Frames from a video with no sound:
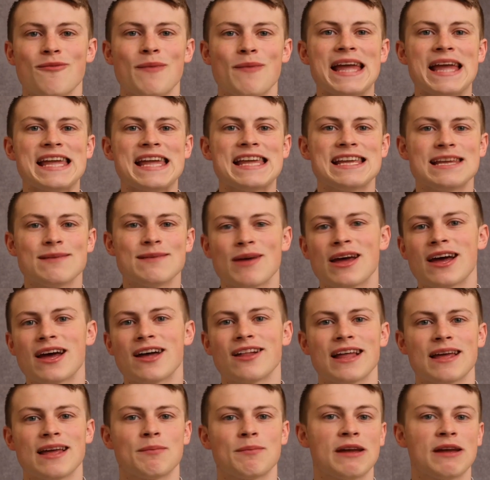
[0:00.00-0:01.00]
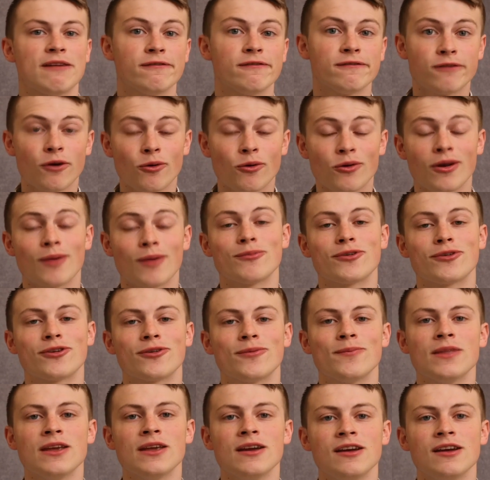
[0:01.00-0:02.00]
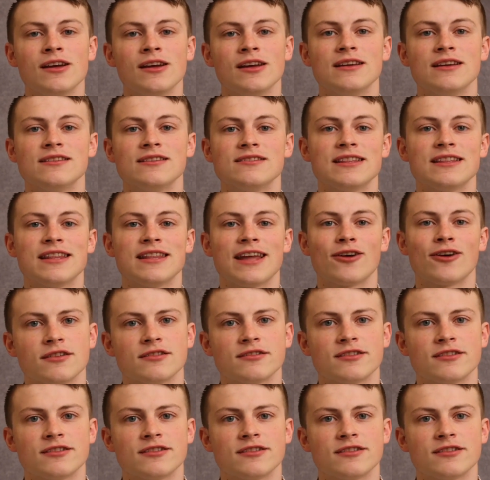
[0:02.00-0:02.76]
My email and my phone number is in there.